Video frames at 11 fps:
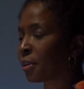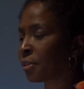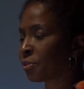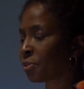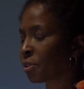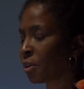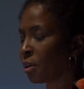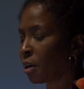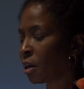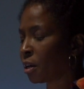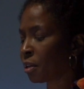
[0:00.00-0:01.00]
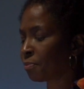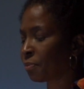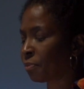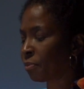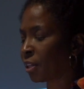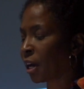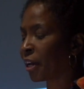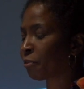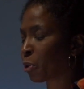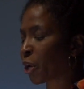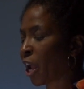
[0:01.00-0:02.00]
and the kind
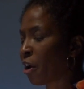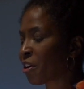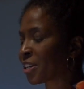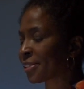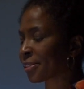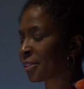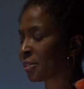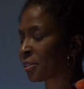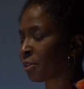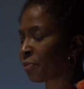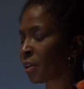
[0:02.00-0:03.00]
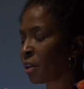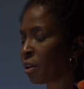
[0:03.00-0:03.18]
of precariousness of,